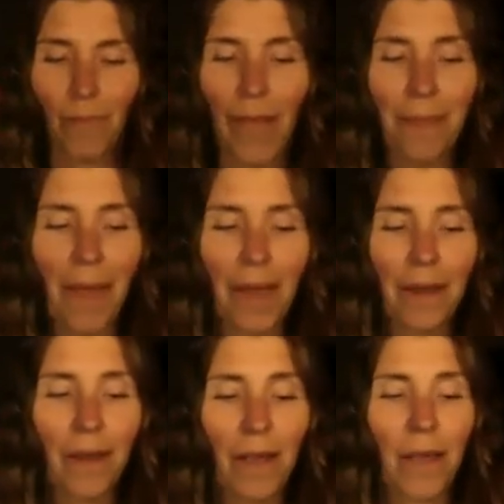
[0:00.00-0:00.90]
And
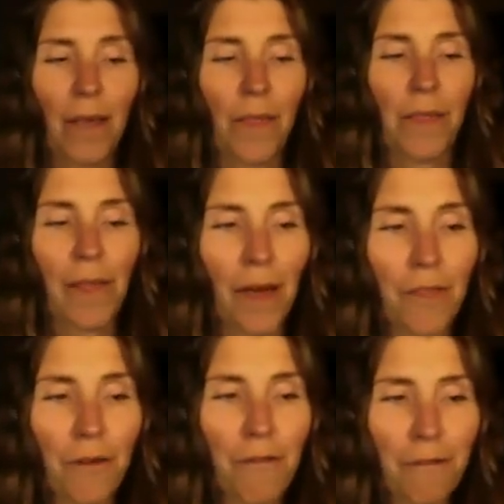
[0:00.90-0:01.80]
then the
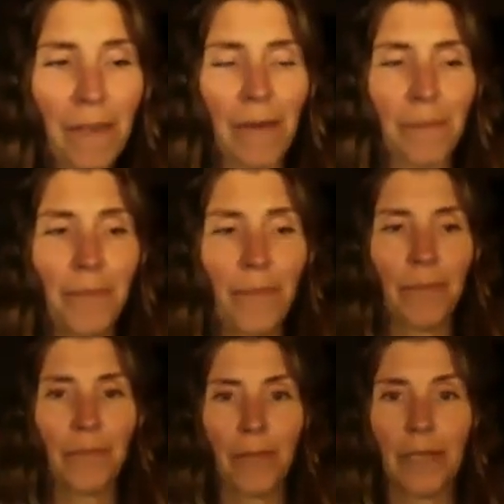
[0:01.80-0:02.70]
other theme
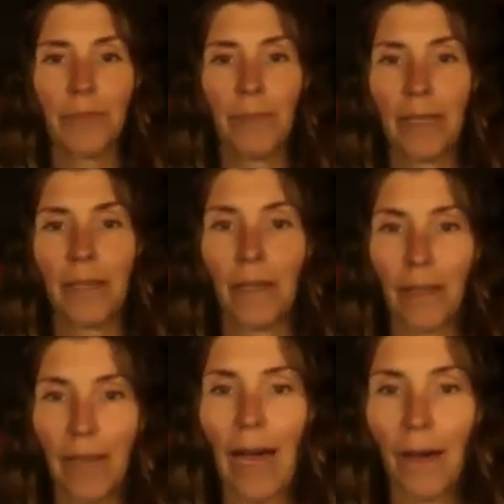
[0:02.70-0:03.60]
that's been
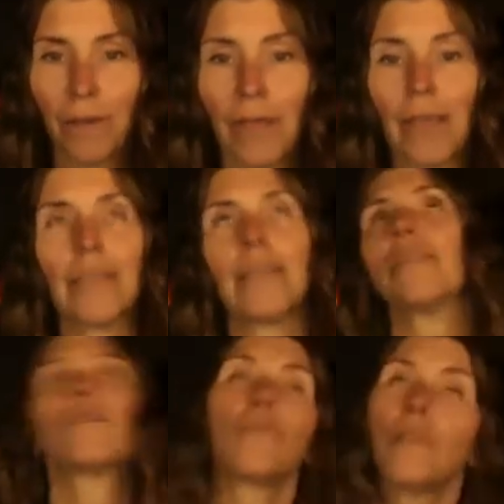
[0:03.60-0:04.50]
loud, like I
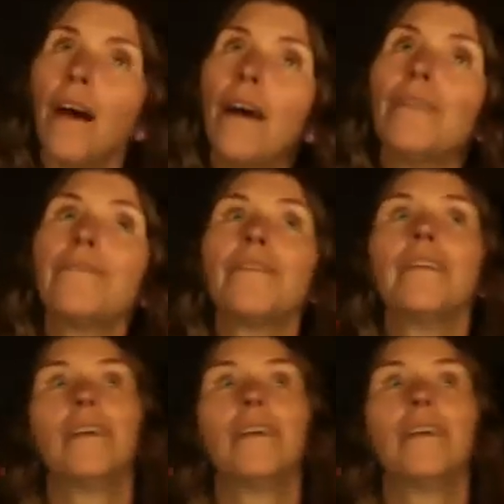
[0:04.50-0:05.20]
said, so love,